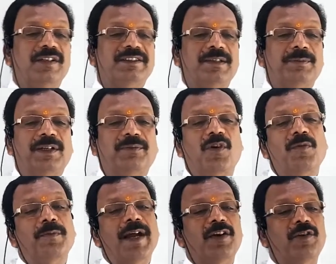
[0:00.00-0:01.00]
not suffer
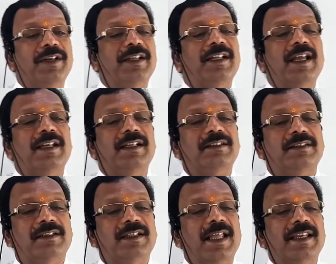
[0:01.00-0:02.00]
from minority
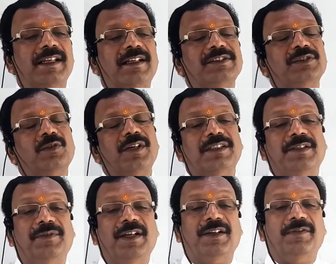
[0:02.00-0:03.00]
carrier
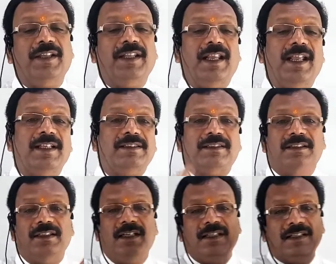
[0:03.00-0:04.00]
storage effect,
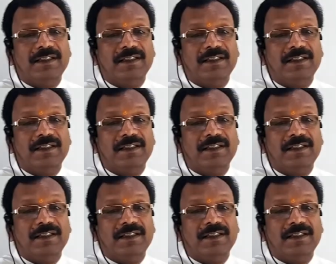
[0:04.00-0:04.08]
whereas